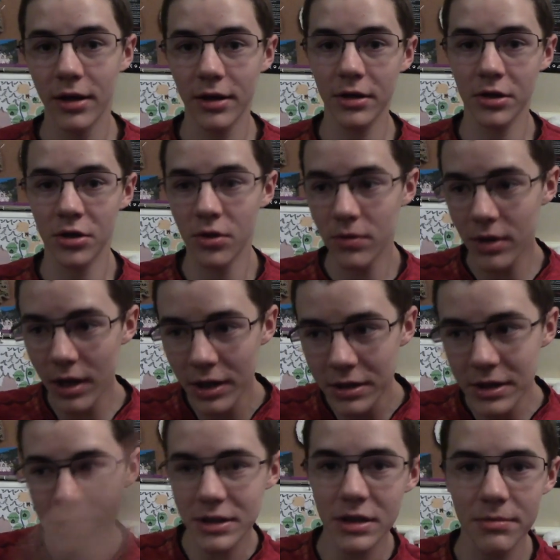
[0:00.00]
a
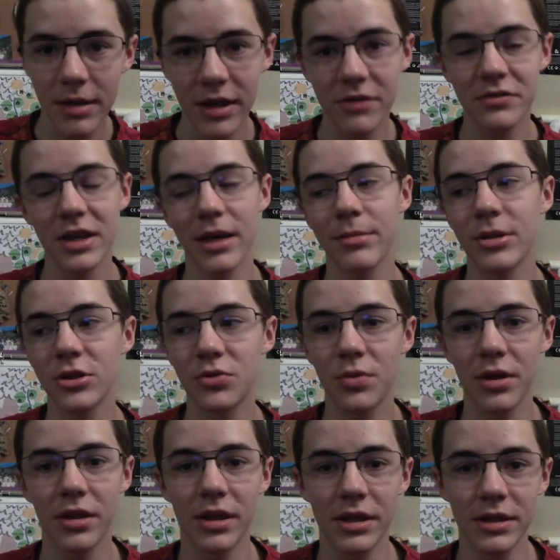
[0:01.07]
decent amount of damage
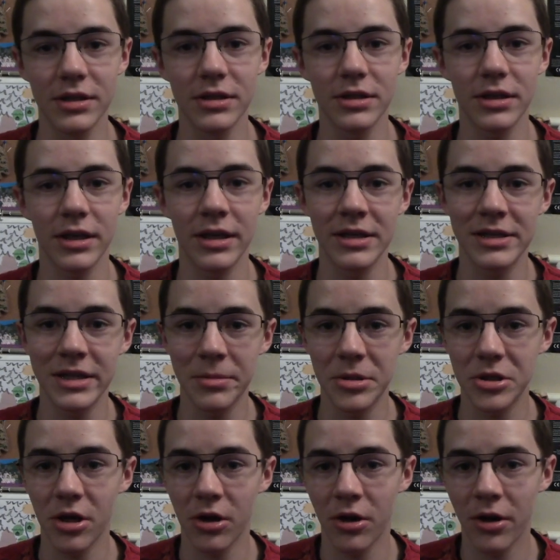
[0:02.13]
with his
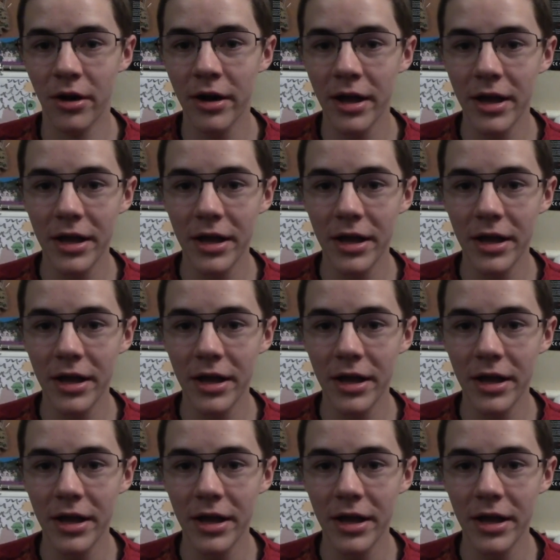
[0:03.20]
scimitar.